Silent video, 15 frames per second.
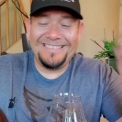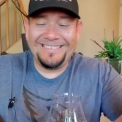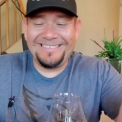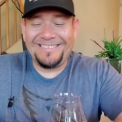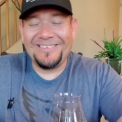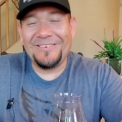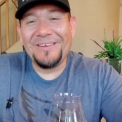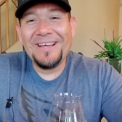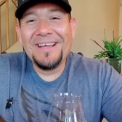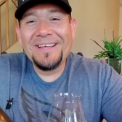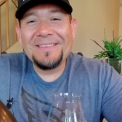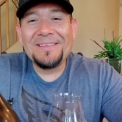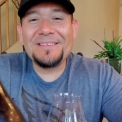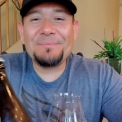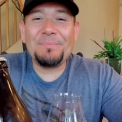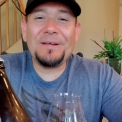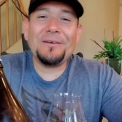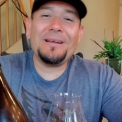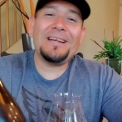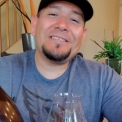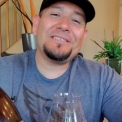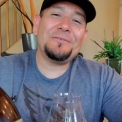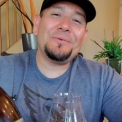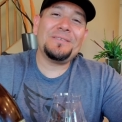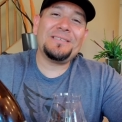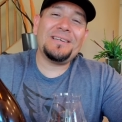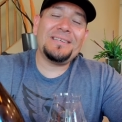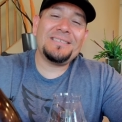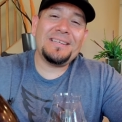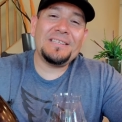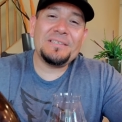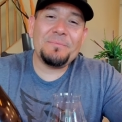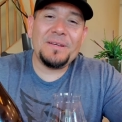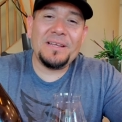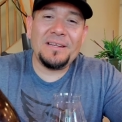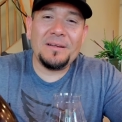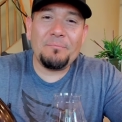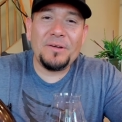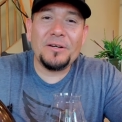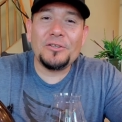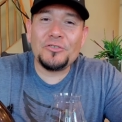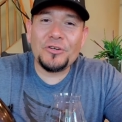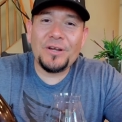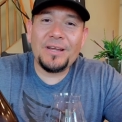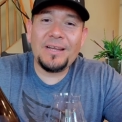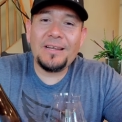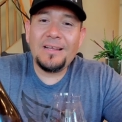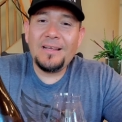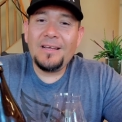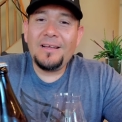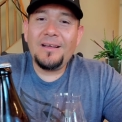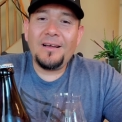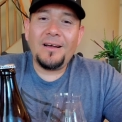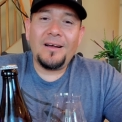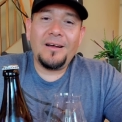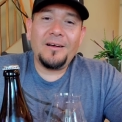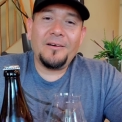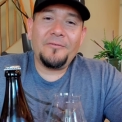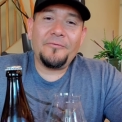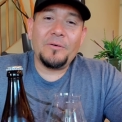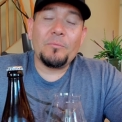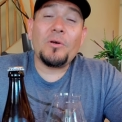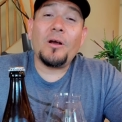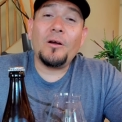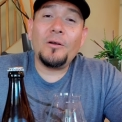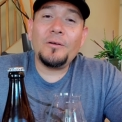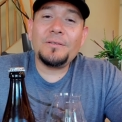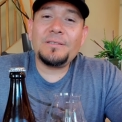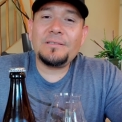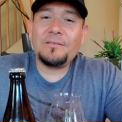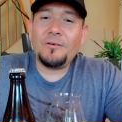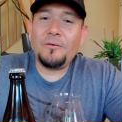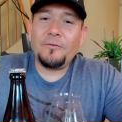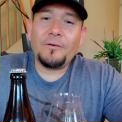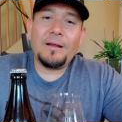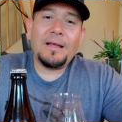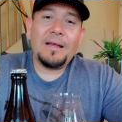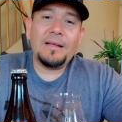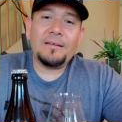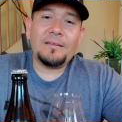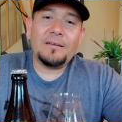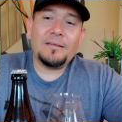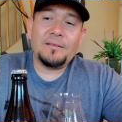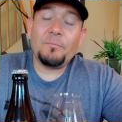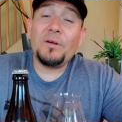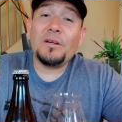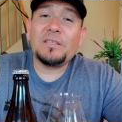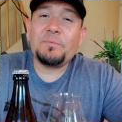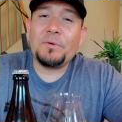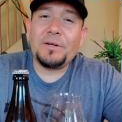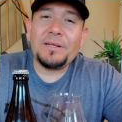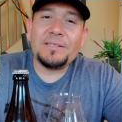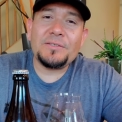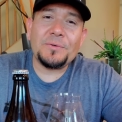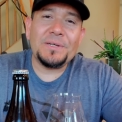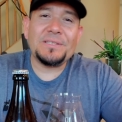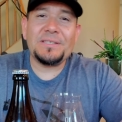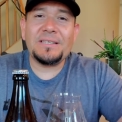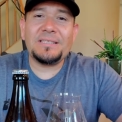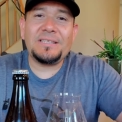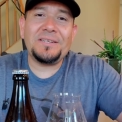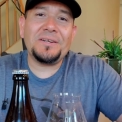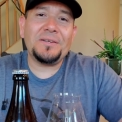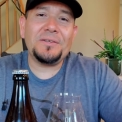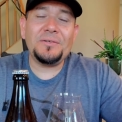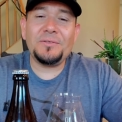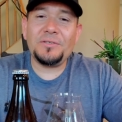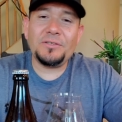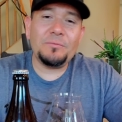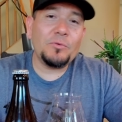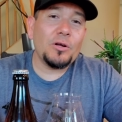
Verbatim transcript: so this beer actually was uh, sent to me in a beer trade uh, from Carlos over at uh, the Beer Experience 360 on YouTube.